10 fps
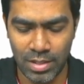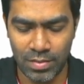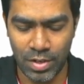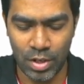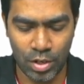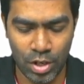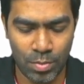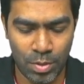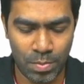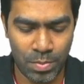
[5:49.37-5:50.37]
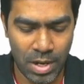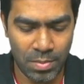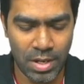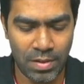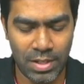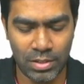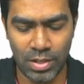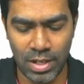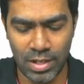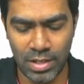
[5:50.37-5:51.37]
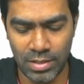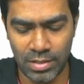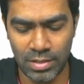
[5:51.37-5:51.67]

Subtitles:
You're talking about pulmonary vasodilators.